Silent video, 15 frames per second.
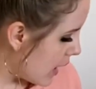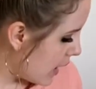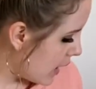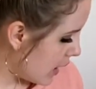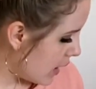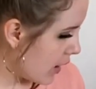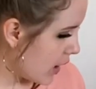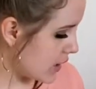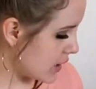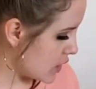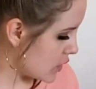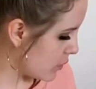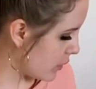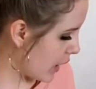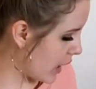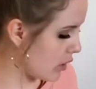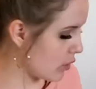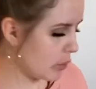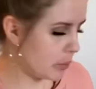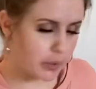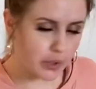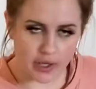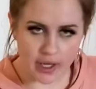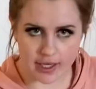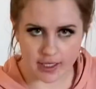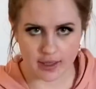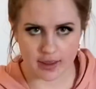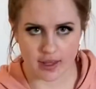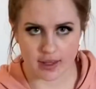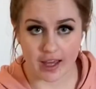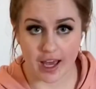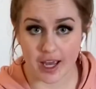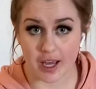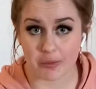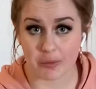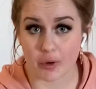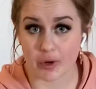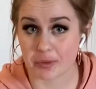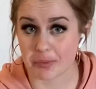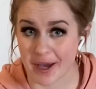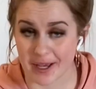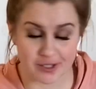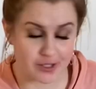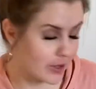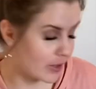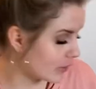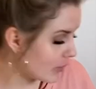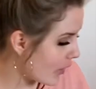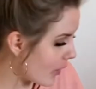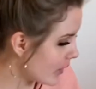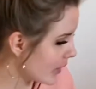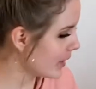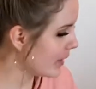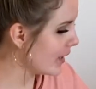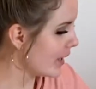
here, and this is where I will put anything I am going to pass along.